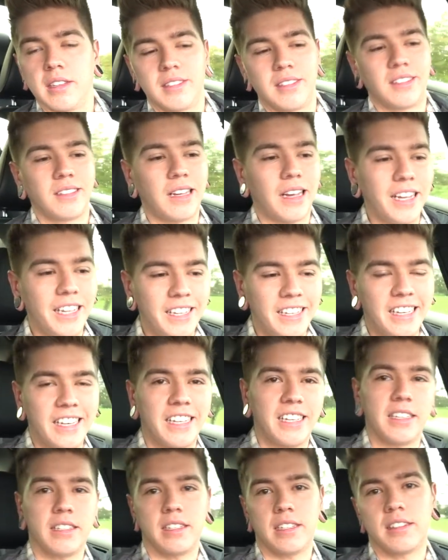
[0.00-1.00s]
Psych,
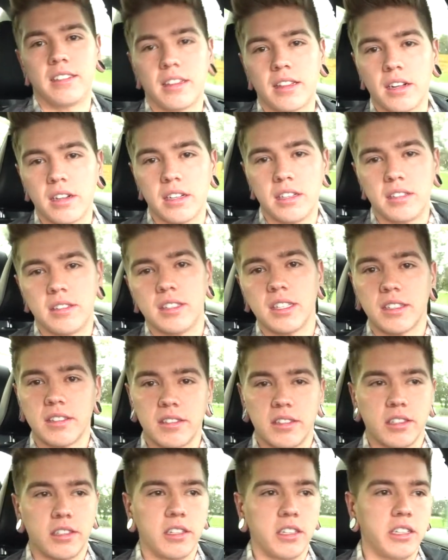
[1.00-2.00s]
it's 36
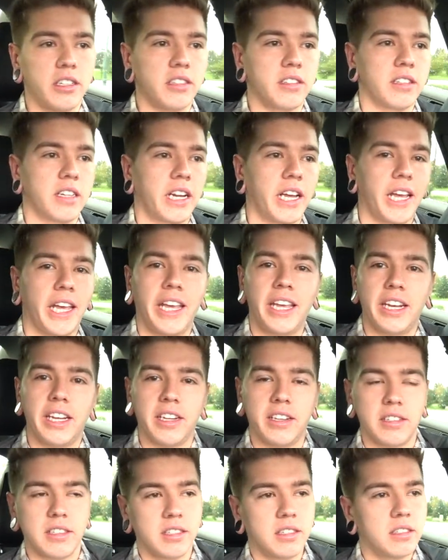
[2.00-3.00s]
degrees and I hate
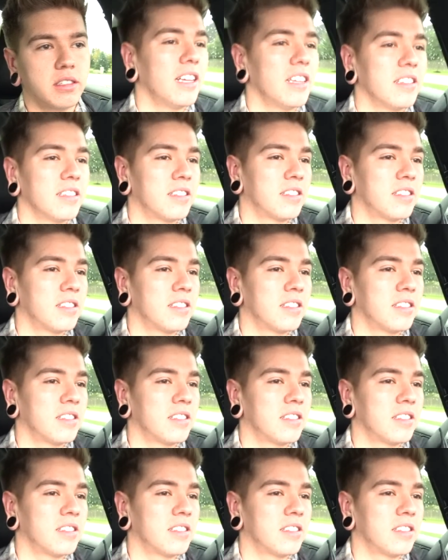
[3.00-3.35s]
it.